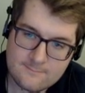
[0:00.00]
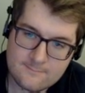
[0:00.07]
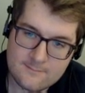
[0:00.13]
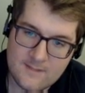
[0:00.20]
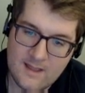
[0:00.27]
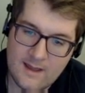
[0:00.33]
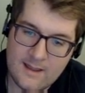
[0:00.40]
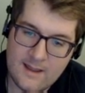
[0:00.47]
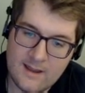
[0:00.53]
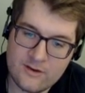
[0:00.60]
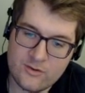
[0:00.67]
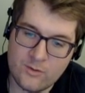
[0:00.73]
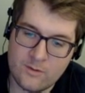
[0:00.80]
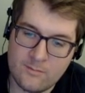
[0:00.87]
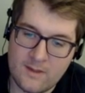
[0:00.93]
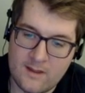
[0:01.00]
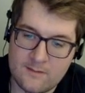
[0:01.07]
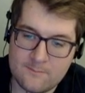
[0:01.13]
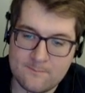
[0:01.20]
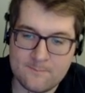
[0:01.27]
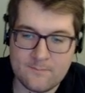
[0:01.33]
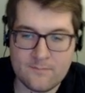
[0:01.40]
I hate to
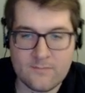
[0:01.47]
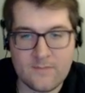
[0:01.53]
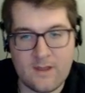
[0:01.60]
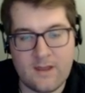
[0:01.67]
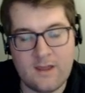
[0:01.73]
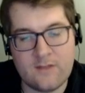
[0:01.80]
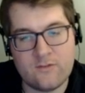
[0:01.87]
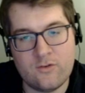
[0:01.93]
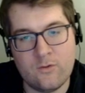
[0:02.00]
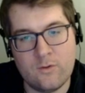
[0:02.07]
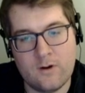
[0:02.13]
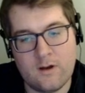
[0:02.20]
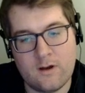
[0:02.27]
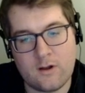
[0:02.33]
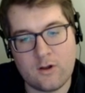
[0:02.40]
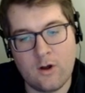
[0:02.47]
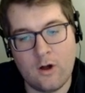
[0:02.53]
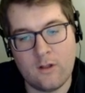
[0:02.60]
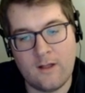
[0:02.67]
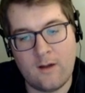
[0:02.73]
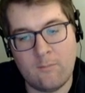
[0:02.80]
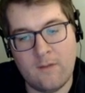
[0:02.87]
admit, I hate to
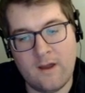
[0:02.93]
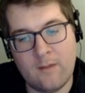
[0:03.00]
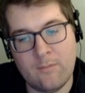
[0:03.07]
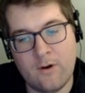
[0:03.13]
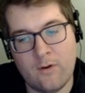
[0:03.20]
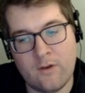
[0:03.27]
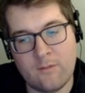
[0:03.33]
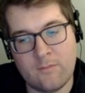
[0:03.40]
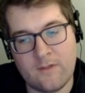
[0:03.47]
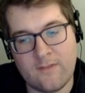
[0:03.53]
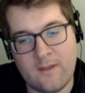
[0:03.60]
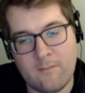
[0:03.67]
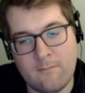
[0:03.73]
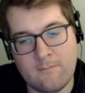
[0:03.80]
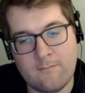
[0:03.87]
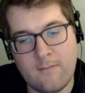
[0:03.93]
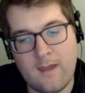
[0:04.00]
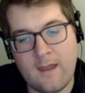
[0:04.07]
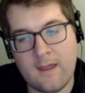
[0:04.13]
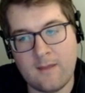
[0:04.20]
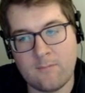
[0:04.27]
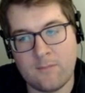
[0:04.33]
call out my opponent, but they
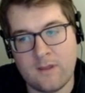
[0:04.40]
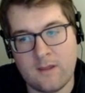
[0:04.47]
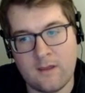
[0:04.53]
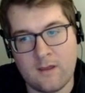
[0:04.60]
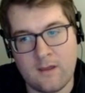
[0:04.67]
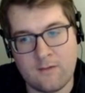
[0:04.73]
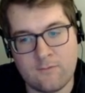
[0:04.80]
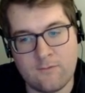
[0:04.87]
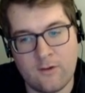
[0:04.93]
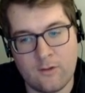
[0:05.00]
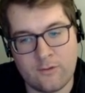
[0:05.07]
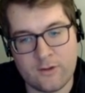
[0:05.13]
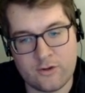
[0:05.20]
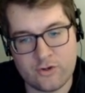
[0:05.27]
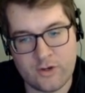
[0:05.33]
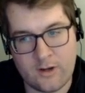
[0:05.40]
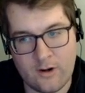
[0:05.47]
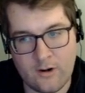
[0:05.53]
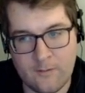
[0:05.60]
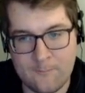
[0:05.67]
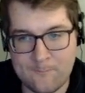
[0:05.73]
may be a filthy cheater.